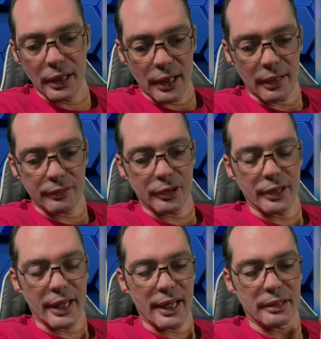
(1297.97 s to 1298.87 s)
after
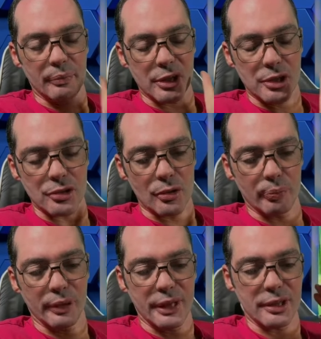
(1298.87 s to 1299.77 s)
that mission is
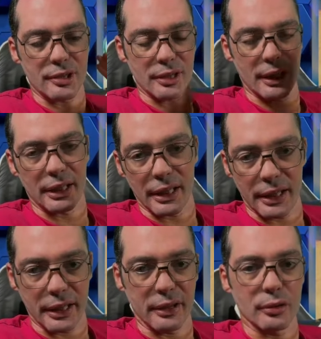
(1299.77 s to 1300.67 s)
complete and I
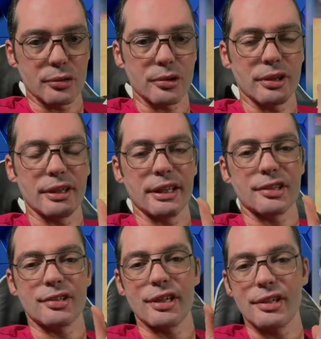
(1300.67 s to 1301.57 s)
can go to the
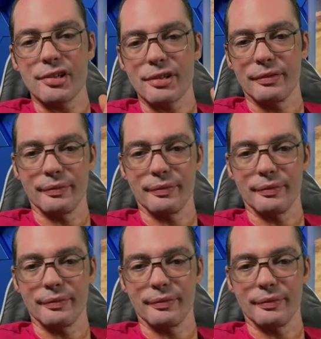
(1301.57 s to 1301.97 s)
next stage.